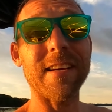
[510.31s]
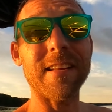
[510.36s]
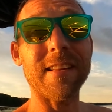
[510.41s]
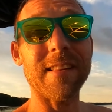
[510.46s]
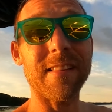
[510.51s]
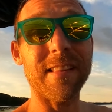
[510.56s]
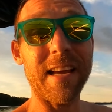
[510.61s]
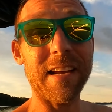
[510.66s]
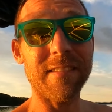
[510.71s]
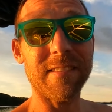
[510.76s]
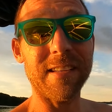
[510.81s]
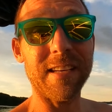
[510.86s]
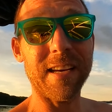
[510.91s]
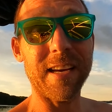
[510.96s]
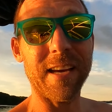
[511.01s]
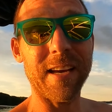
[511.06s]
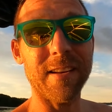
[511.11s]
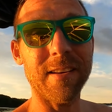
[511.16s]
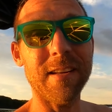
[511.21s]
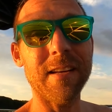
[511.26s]
it. Thanks
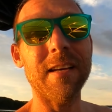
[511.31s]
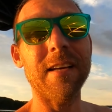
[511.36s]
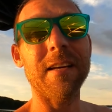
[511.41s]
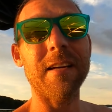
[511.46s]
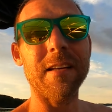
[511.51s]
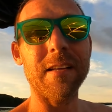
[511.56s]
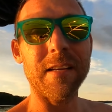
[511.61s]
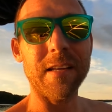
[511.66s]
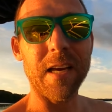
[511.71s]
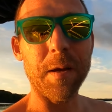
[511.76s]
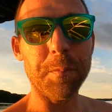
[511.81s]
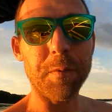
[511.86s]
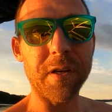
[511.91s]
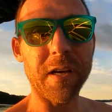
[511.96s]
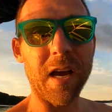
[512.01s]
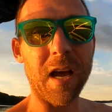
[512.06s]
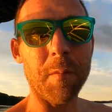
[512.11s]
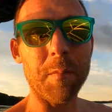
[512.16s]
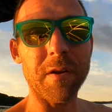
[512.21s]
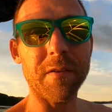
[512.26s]
again. Keep the
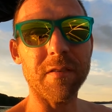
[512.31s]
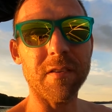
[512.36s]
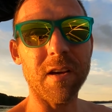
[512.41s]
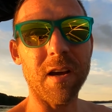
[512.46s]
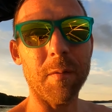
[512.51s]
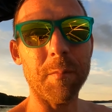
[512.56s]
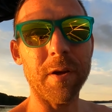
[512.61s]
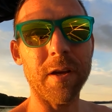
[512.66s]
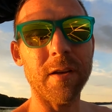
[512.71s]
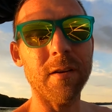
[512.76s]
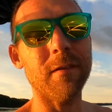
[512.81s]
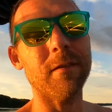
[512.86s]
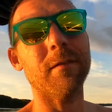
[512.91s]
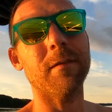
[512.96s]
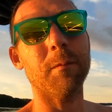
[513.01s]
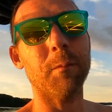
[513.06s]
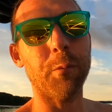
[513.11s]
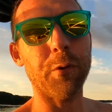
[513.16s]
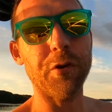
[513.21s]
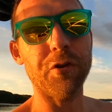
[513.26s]
comments coming.
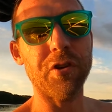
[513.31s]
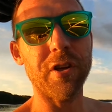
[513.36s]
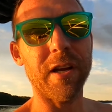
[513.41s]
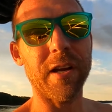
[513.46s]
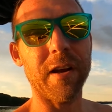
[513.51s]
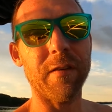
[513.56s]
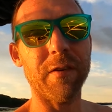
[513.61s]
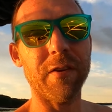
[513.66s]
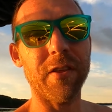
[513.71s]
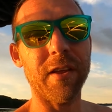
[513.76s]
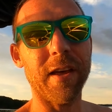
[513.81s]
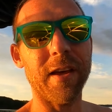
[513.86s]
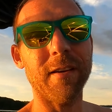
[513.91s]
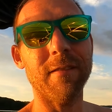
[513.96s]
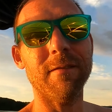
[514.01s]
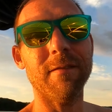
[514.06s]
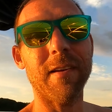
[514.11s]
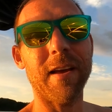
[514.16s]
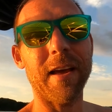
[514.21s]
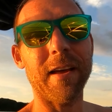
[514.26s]
Appreciate
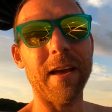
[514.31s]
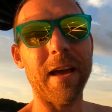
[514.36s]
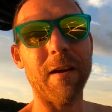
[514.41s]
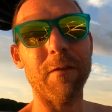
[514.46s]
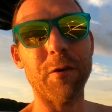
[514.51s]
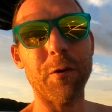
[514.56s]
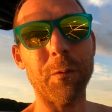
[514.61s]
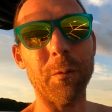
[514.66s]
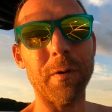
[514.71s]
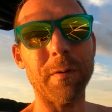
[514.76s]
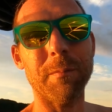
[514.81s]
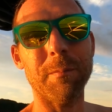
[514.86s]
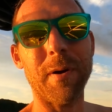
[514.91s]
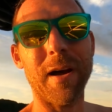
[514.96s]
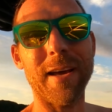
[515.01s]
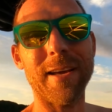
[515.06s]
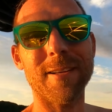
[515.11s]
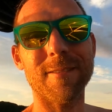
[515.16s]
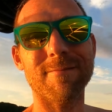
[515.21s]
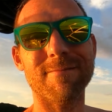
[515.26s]
everything. Have a good one.
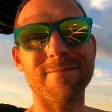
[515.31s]
Bye.